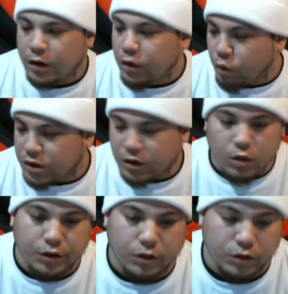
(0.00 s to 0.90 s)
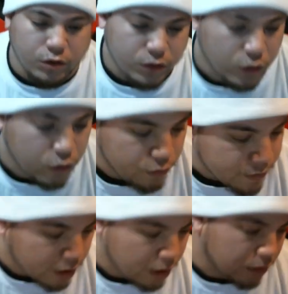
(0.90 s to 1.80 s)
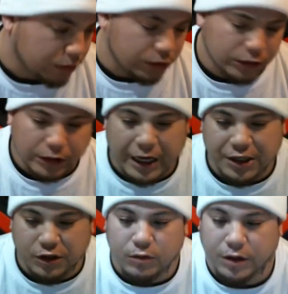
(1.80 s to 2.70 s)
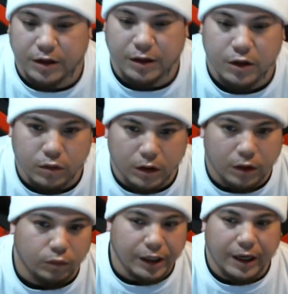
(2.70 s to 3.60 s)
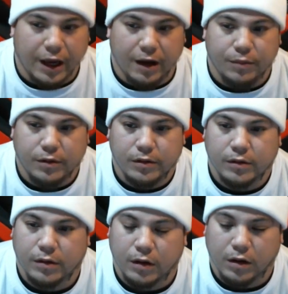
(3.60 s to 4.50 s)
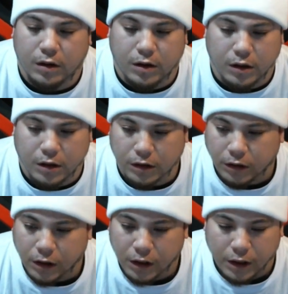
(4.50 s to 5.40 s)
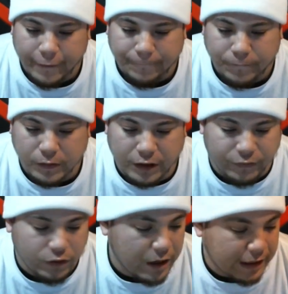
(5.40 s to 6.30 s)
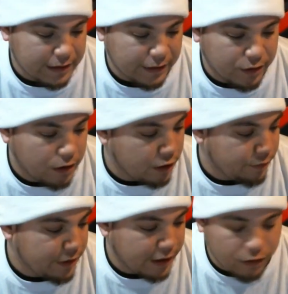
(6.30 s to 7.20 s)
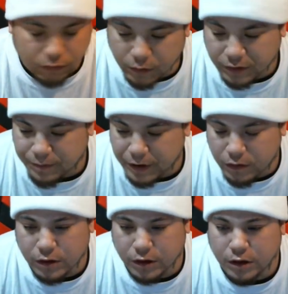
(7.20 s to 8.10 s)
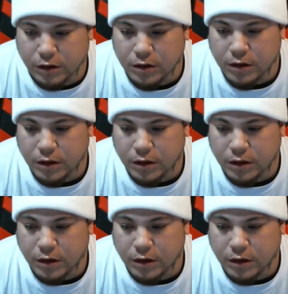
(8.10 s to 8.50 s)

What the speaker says: What's going on, YouTube? I just wanted to do a recap or give you guys a little update on what has been going on.